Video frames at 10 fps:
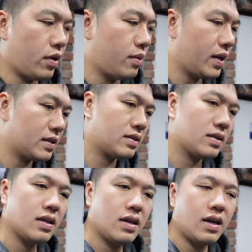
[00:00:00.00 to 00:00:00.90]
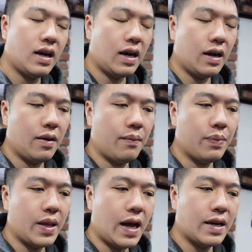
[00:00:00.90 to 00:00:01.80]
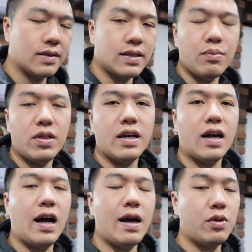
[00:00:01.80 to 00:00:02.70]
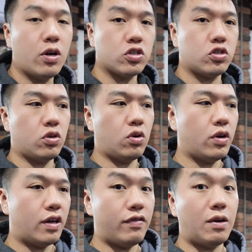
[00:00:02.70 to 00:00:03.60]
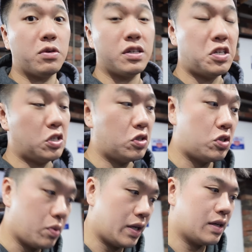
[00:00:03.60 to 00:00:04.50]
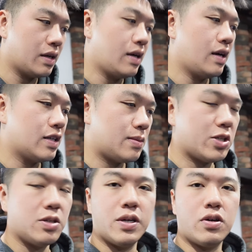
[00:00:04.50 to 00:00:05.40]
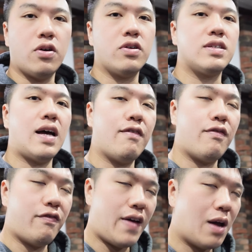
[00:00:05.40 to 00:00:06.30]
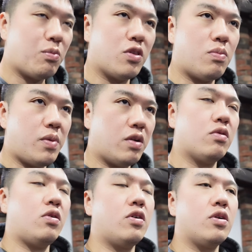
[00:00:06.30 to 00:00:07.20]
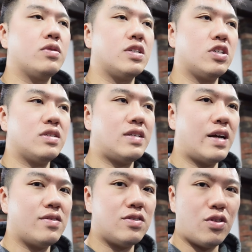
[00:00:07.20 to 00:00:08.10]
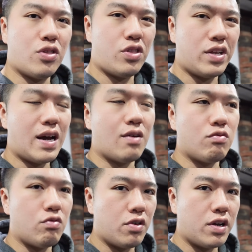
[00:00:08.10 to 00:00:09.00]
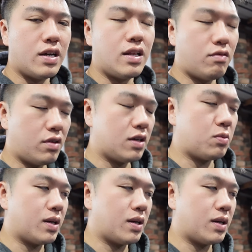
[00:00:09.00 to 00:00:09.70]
premix, and it's something I'm not sure if I will continue doing, especially because I've found with mineral oils, it just tends to thin out really, really